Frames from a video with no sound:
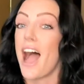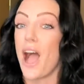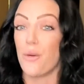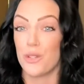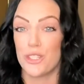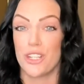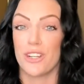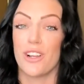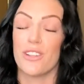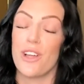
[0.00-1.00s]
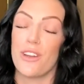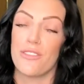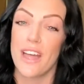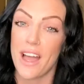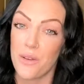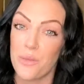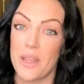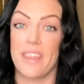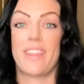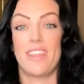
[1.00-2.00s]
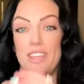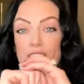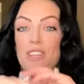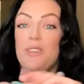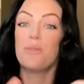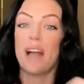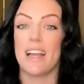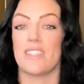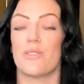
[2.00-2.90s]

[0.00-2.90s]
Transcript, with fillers: I want to share a lot of that with you guys.